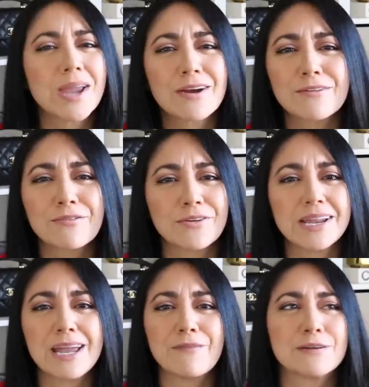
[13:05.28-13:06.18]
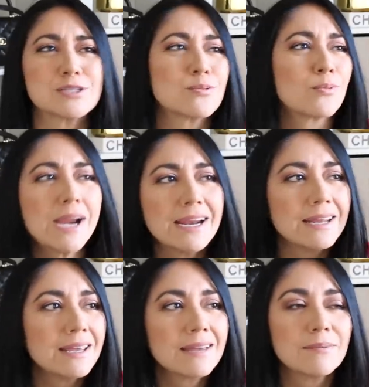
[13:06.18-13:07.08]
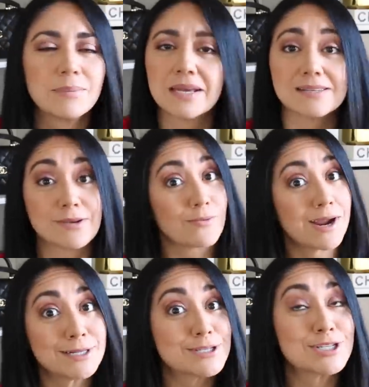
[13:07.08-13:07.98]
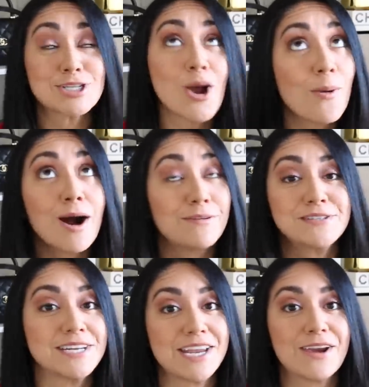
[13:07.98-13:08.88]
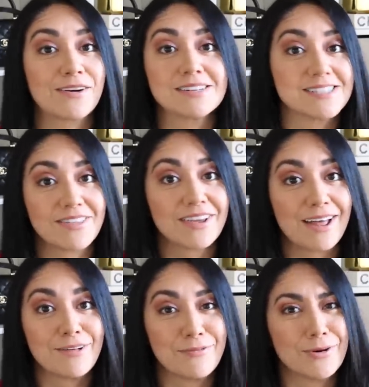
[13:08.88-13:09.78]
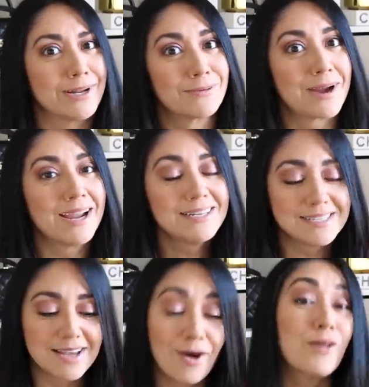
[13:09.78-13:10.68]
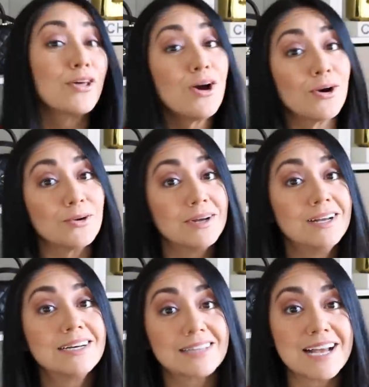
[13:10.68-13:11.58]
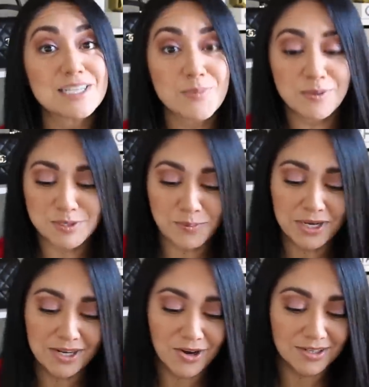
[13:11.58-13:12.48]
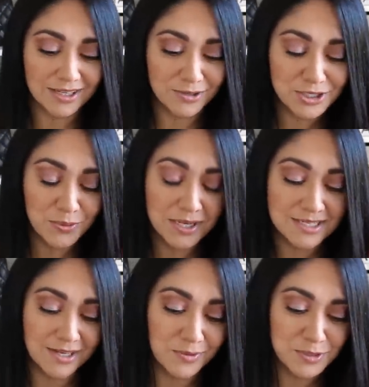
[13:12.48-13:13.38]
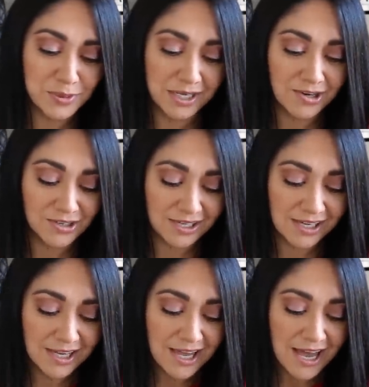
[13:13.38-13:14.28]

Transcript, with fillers: carefree if it's raining because it rains so often here in Southern California, right? Although Last week was pretty gnarly, or two weeks ago was pretty gnarly.